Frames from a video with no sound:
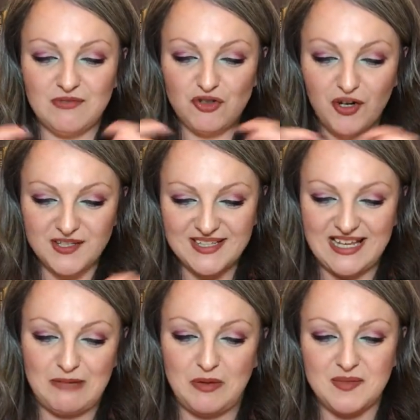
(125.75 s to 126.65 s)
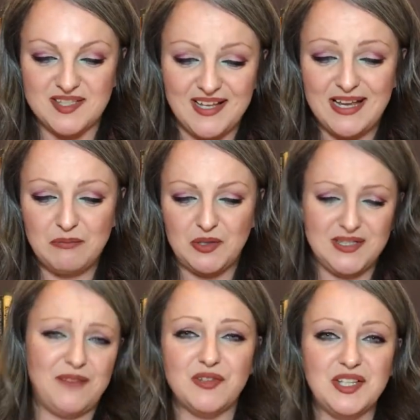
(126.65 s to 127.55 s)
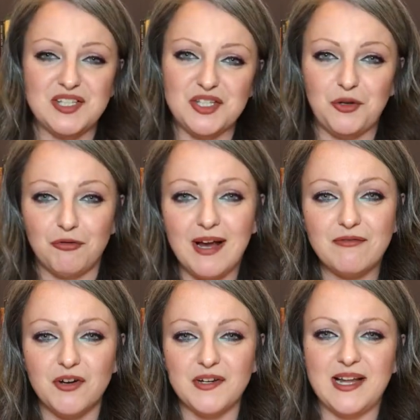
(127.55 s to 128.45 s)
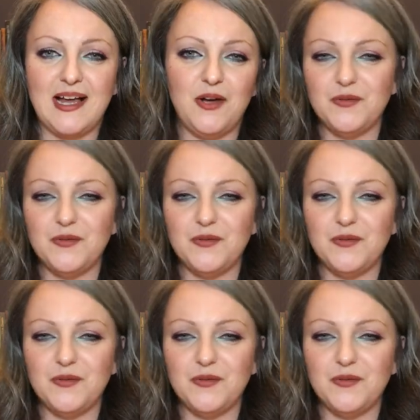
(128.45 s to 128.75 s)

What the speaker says: trying to keep them the same because everything's so great right now.